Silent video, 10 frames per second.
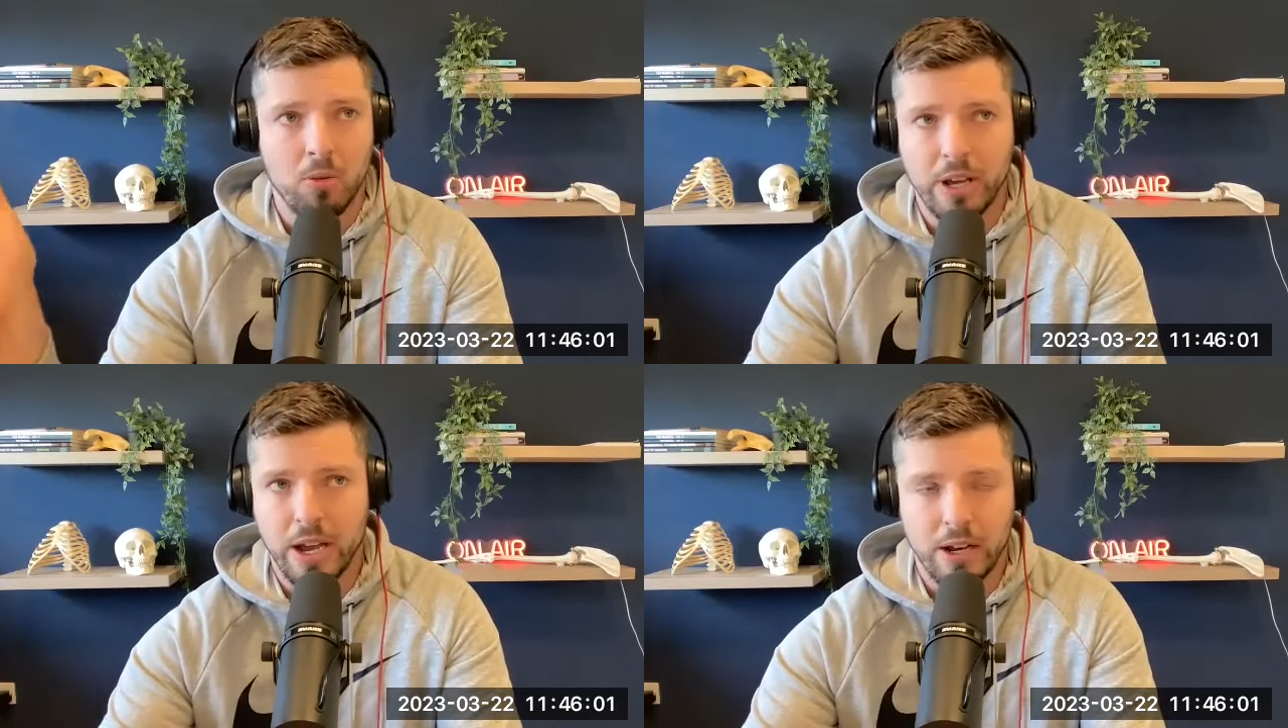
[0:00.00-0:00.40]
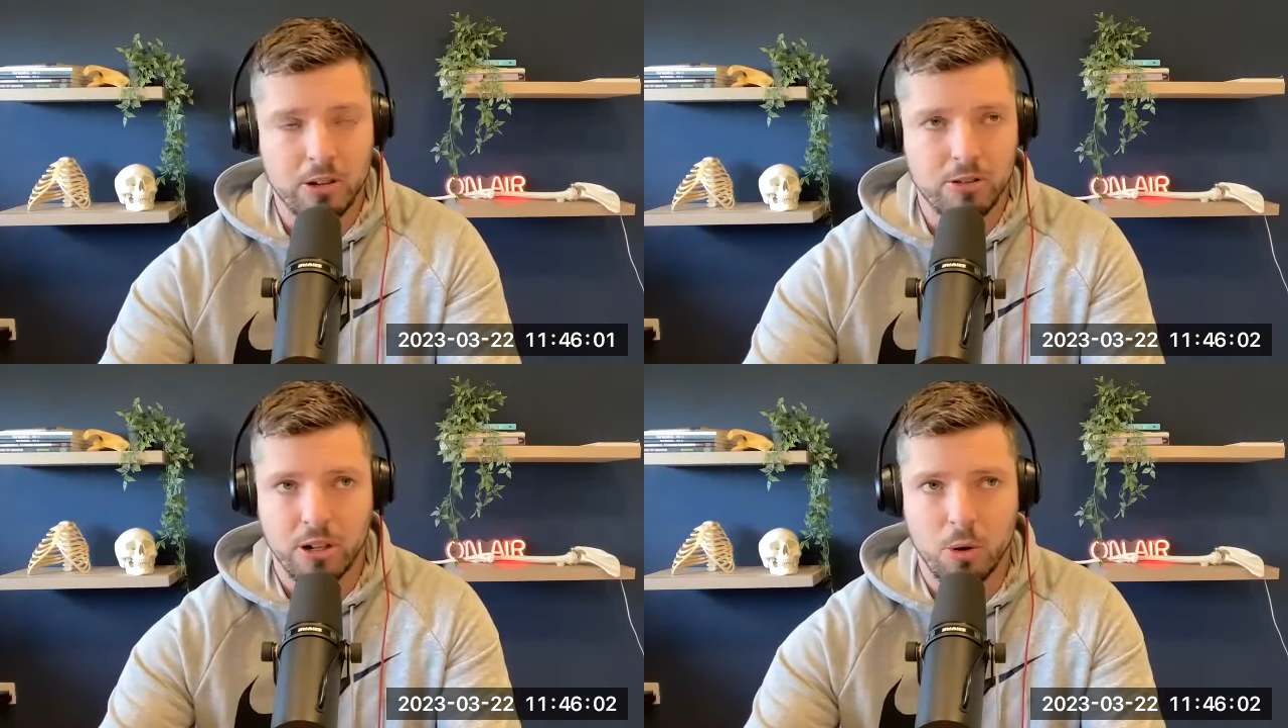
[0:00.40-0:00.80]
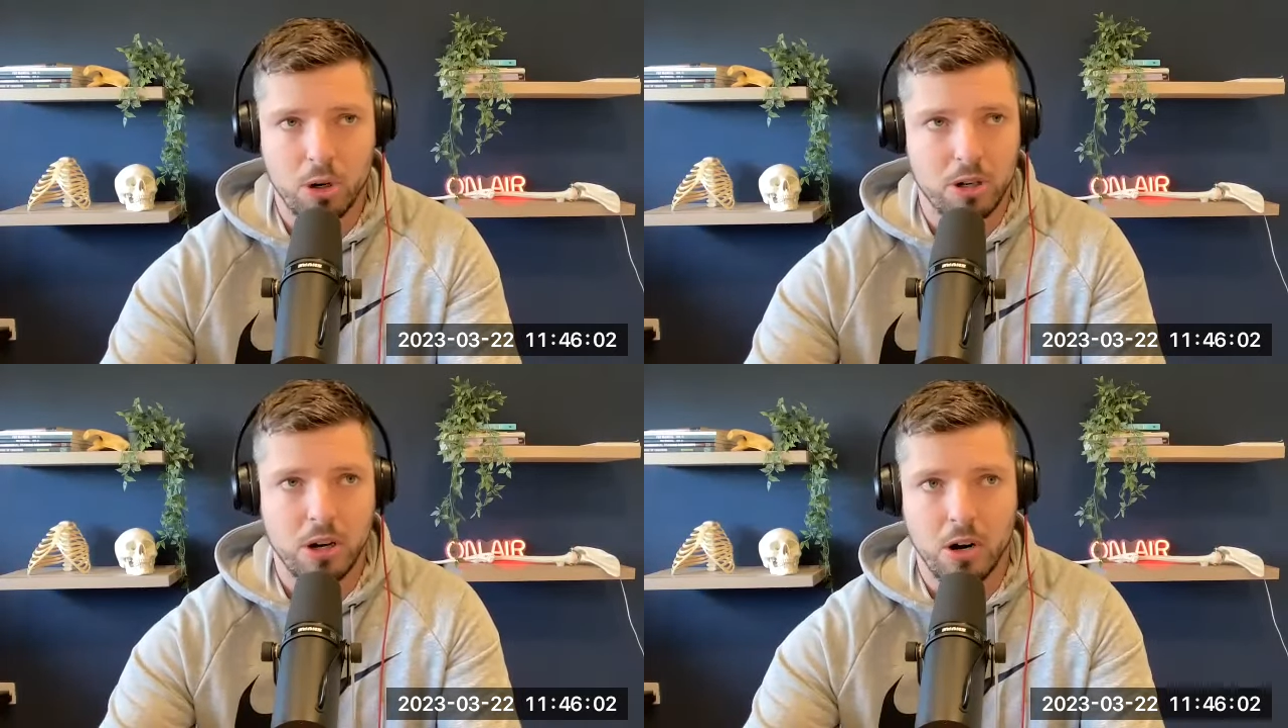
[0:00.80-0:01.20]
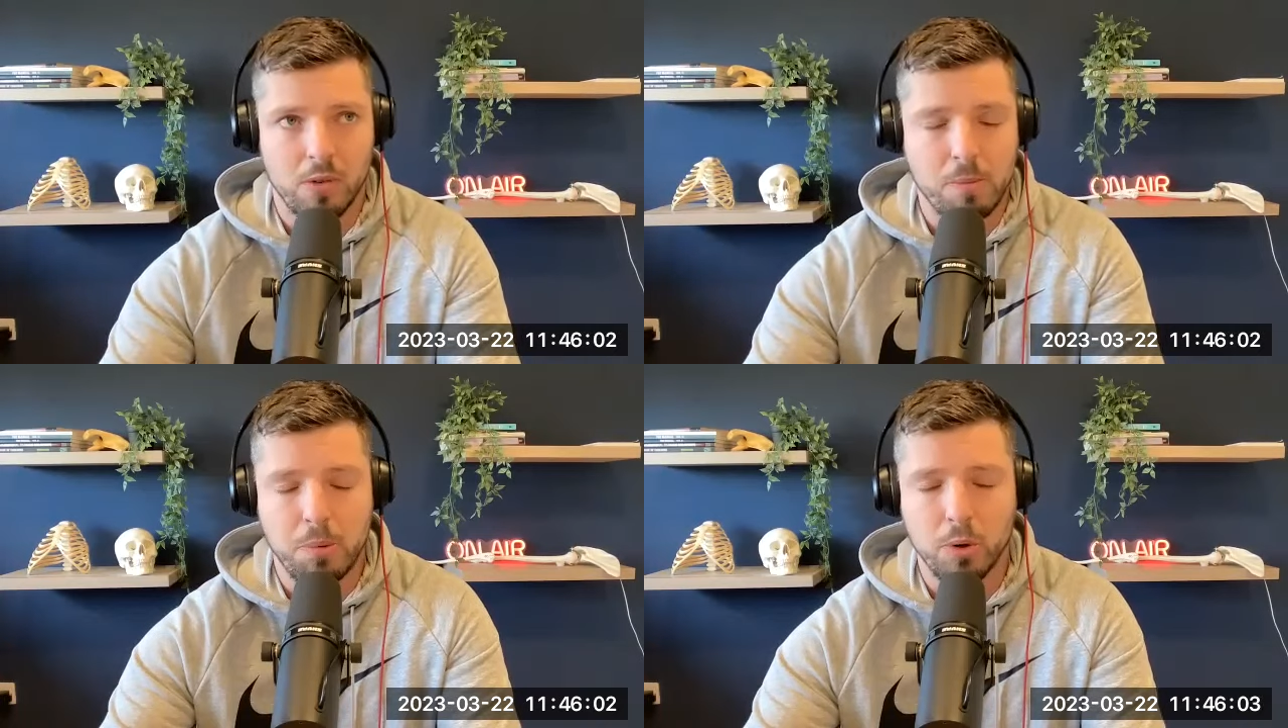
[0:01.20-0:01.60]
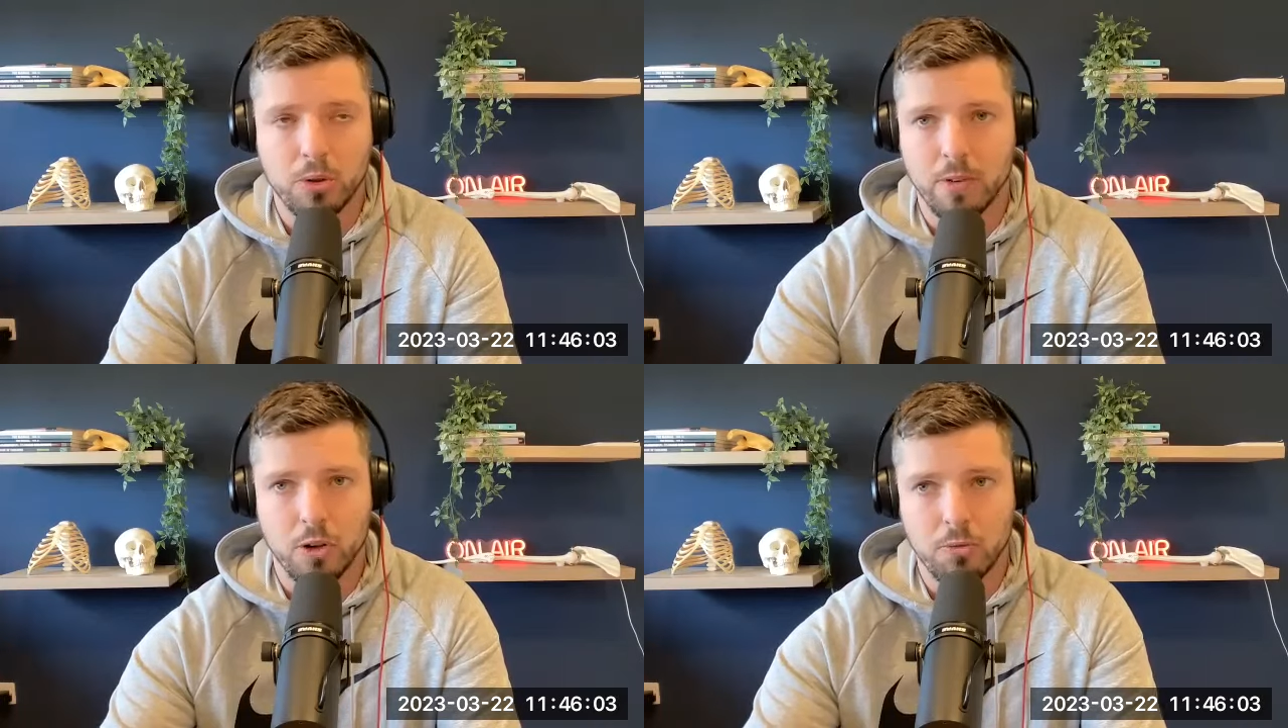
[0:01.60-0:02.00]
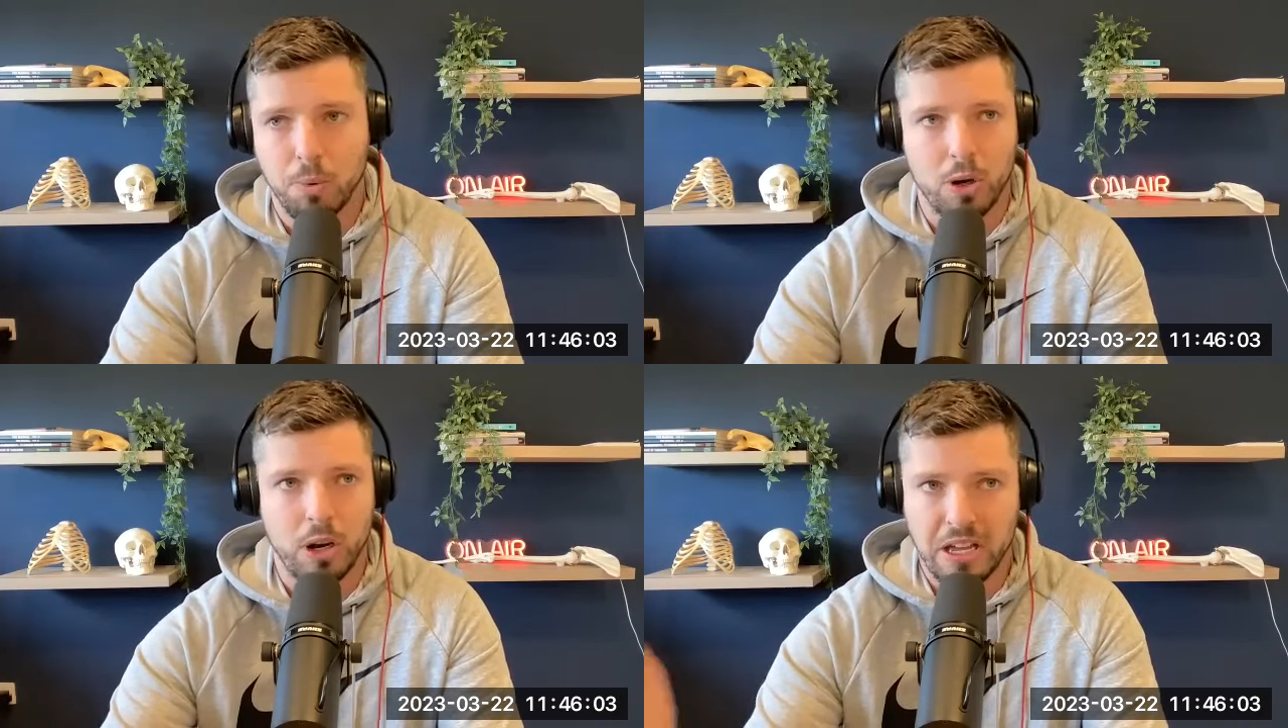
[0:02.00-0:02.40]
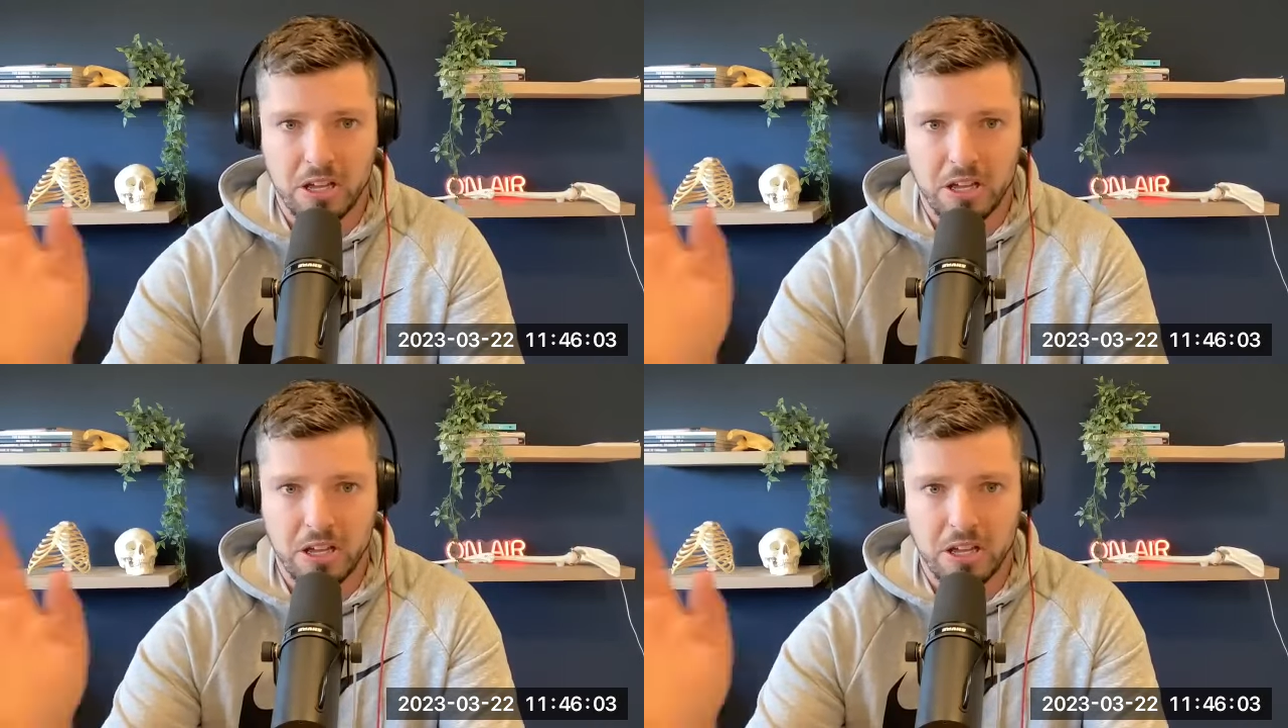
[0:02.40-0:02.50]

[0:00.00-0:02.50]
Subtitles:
Yeah, there's still more to learn for both of us, but